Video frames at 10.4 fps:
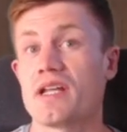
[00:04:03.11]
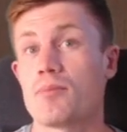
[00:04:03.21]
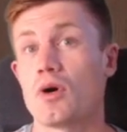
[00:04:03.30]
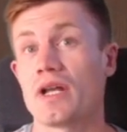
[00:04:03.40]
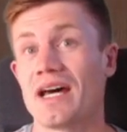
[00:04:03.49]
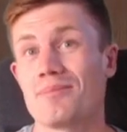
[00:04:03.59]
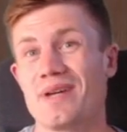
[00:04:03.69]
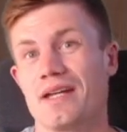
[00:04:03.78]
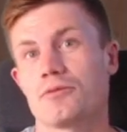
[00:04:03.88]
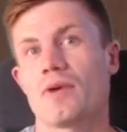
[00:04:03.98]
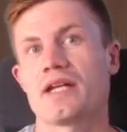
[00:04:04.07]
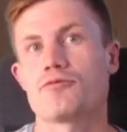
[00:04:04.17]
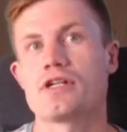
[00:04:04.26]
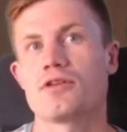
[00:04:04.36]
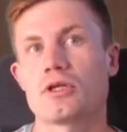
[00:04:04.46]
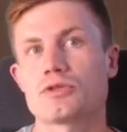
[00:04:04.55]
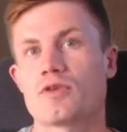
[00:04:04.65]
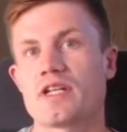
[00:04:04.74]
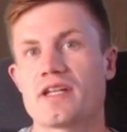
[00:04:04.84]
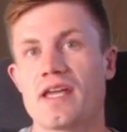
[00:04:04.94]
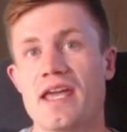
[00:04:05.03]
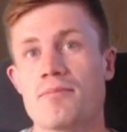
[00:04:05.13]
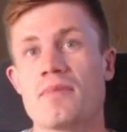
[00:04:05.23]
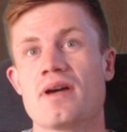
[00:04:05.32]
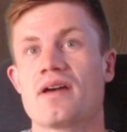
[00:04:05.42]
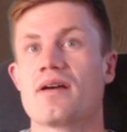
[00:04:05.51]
a pawn up, and white will not win the game